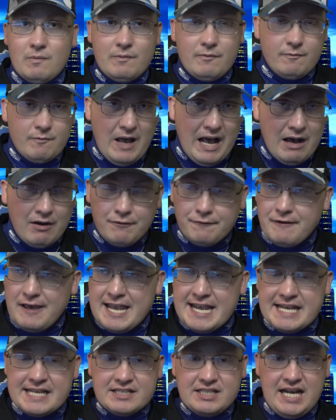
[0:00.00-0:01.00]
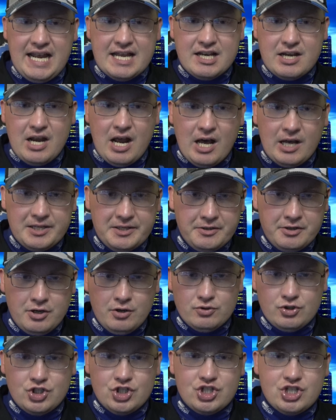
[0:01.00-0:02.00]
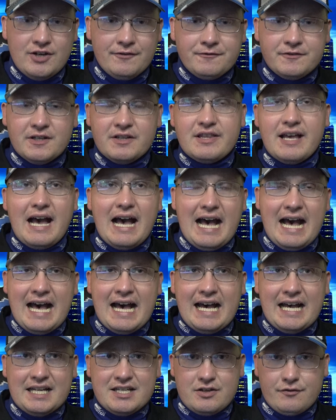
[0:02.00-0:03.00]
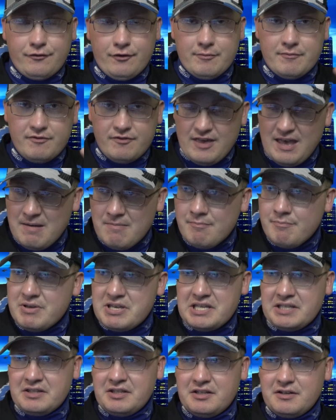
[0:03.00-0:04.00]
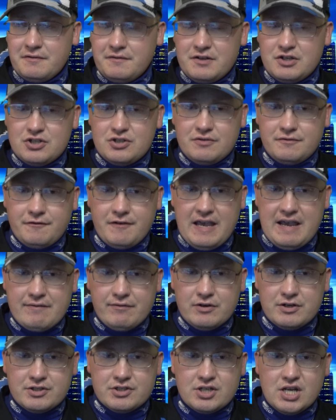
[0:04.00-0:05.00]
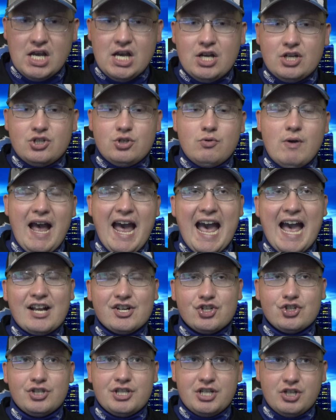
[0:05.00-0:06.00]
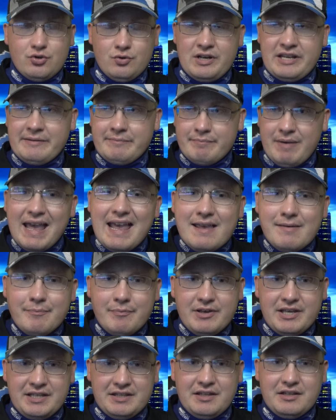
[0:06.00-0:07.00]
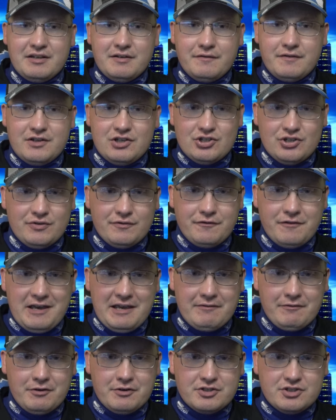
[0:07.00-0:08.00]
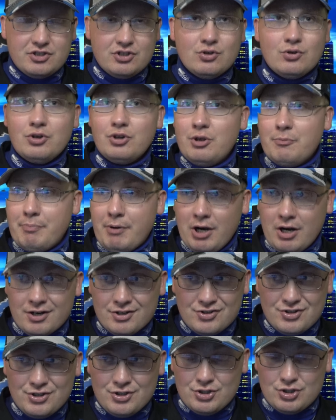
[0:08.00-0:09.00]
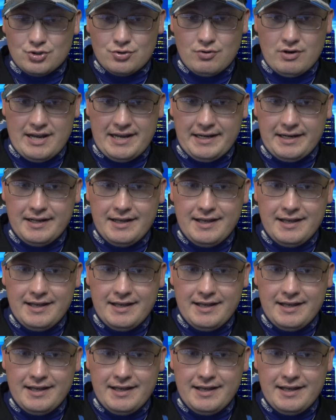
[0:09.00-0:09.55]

how Vegas had, shifted the odds from them being the division favorites to actually Green Bay being the division favorites due to the Parsons trade.